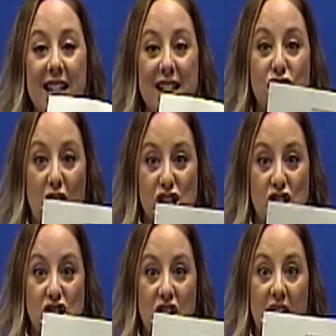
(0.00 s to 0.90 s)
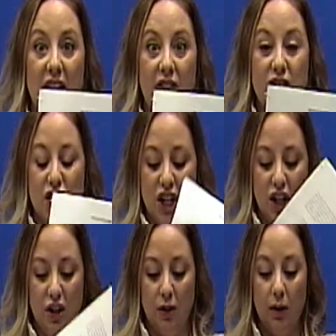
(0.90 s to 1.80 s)
instruction sheet given to
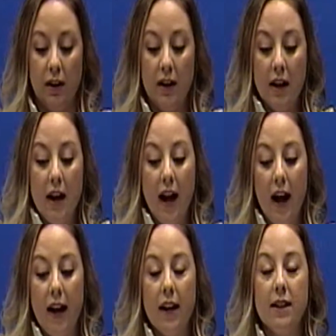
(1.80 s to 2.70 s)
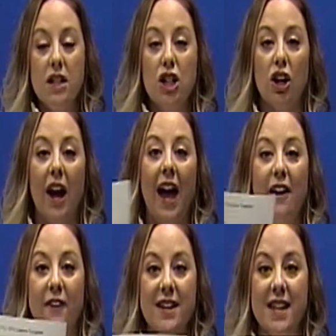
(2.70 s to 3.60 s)
you and your
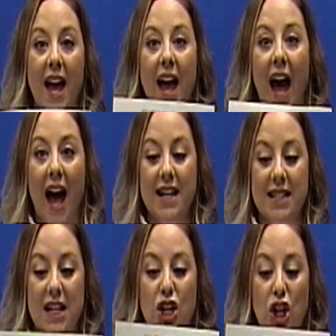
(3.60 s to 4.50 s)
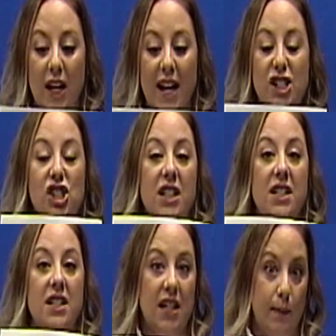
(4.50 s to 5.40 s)
FSA ID
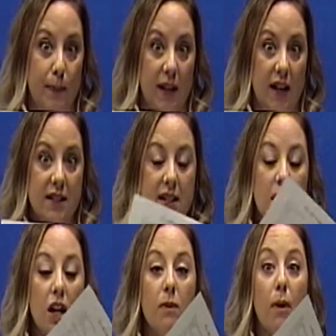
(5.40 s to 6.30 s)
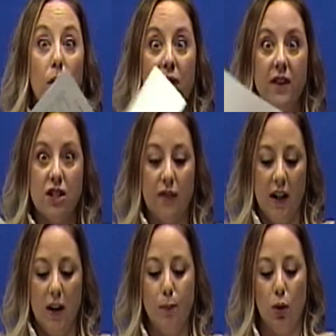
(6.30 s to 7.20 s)
creation template. Both of these are
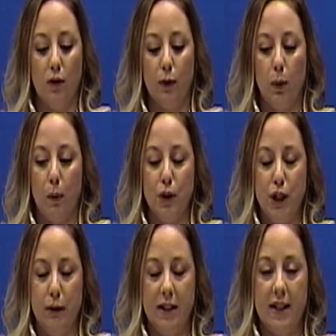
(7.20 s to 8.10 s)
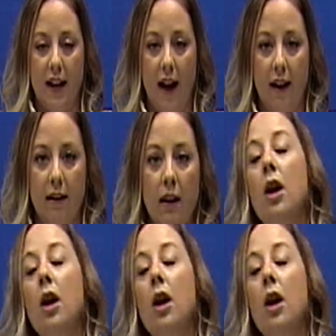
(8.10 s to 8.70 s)
very important for what we're doing today.